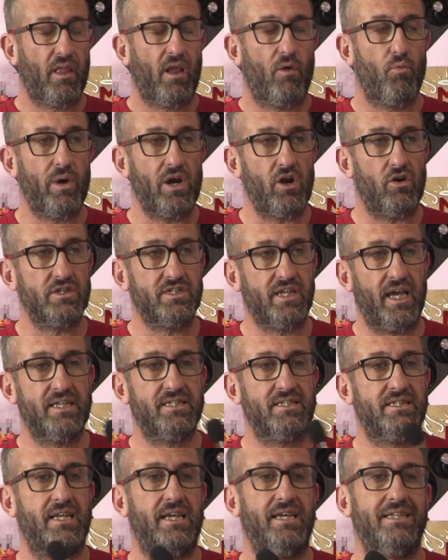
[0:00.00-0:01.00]
When I
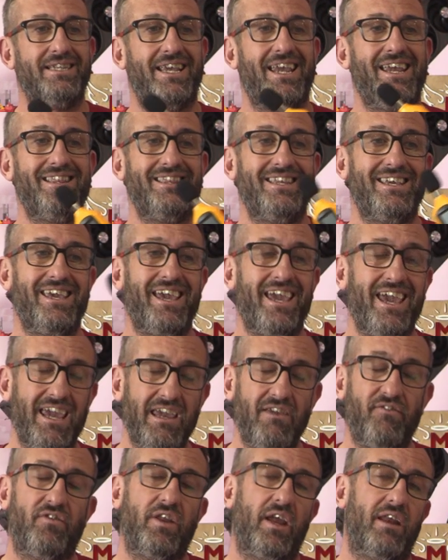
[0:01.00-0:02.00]
tested in the
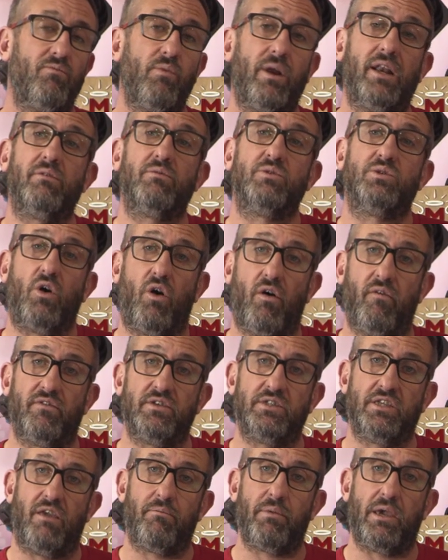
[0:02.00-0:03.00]
evening, when it was
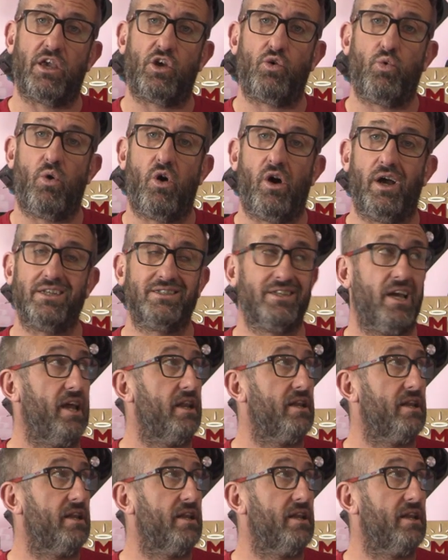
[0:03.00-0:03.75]
obviously a bit quieter,